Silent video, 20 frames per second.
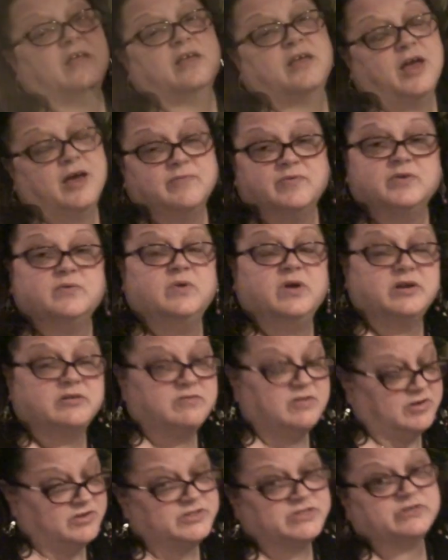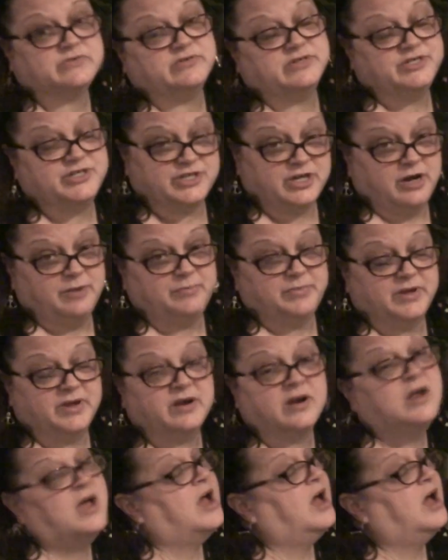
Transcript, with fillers: Kevin went grocery shopping.